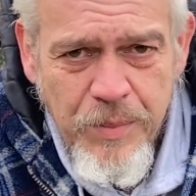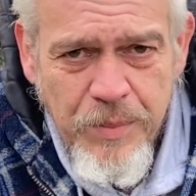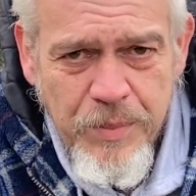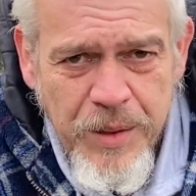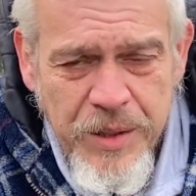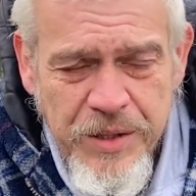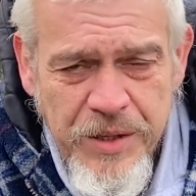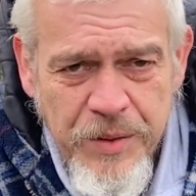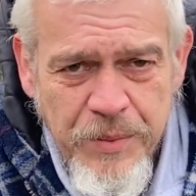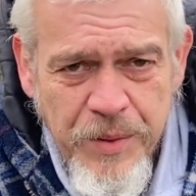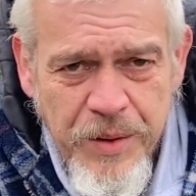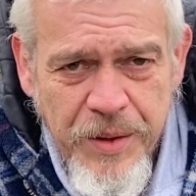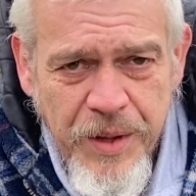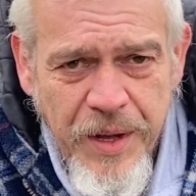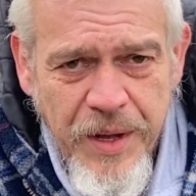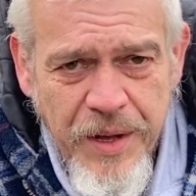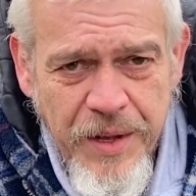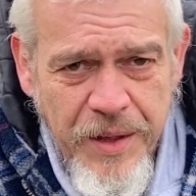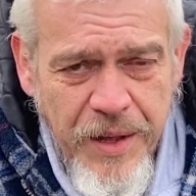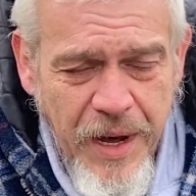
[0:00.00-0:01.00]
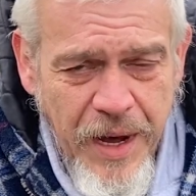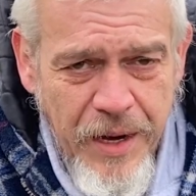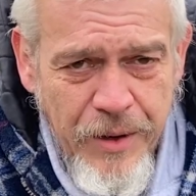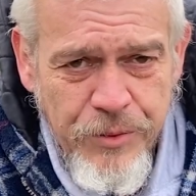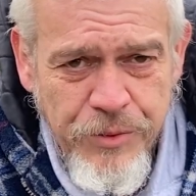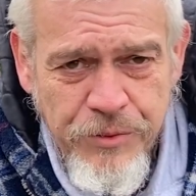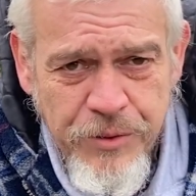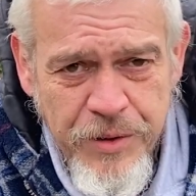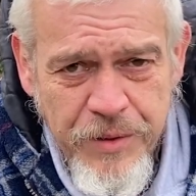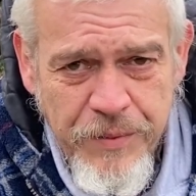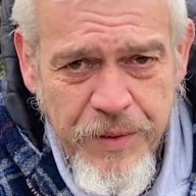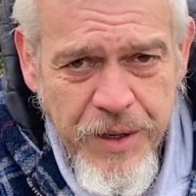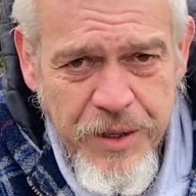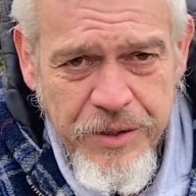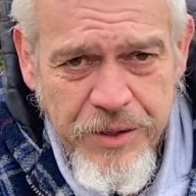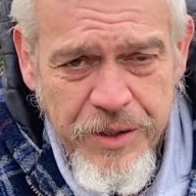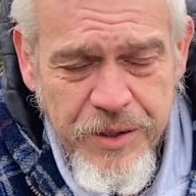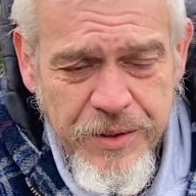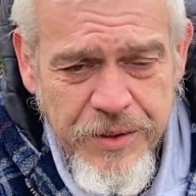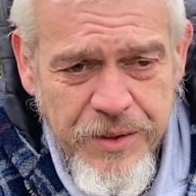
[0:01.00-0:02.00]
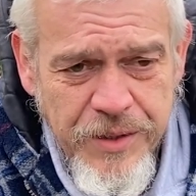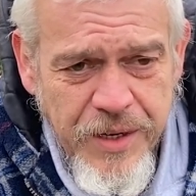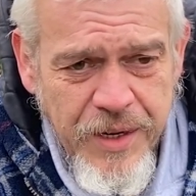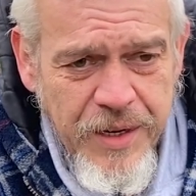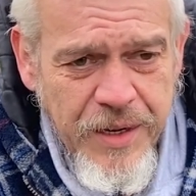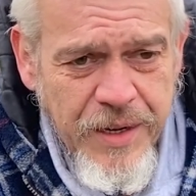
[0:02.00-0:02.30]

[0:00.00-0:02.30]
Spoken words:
busy with the house renovations